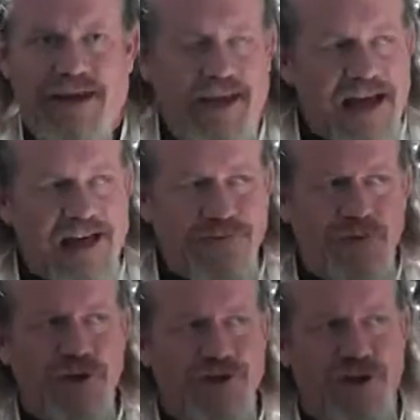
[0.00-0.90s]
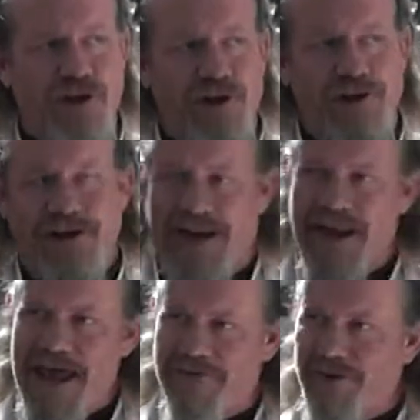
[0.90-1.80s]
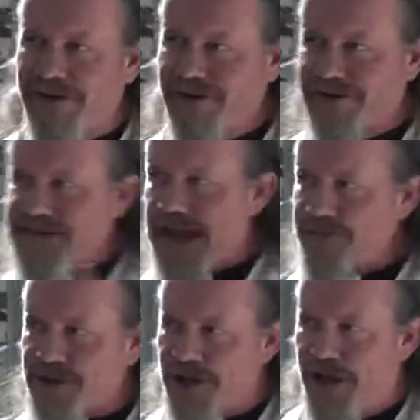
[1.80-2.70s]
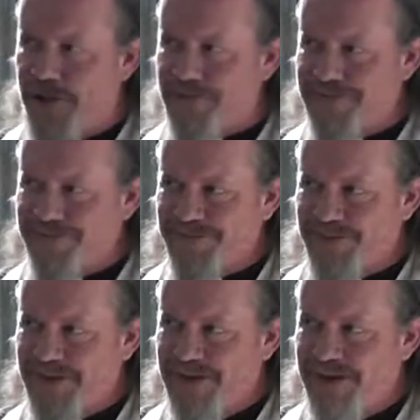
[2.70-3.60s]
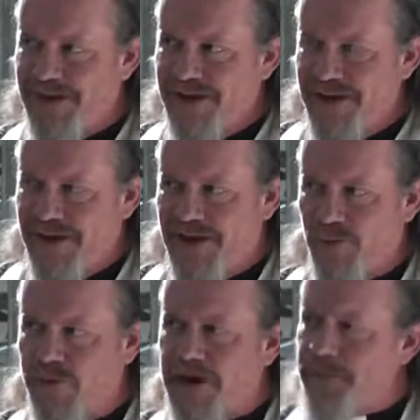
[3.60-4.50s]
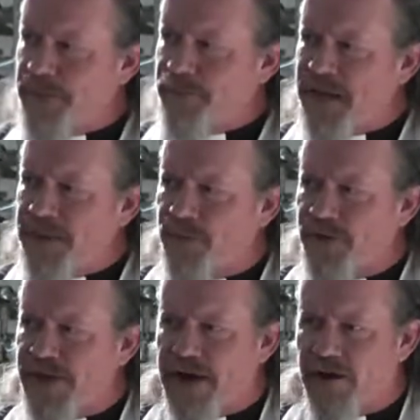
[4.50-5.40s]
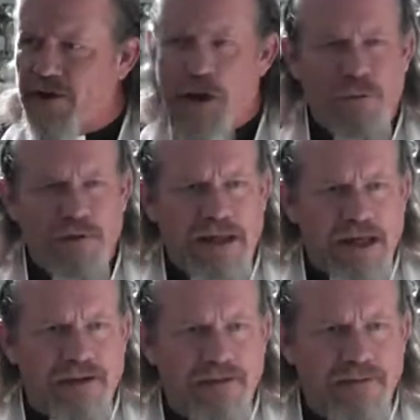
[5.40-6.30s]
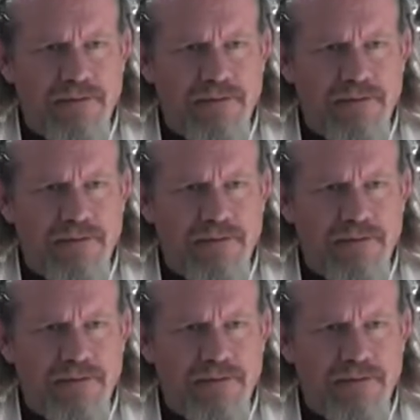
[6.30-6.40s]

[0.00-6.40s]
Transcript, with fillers: In God's future, in heaven, in the time to come, uh, will there be people that are lonely?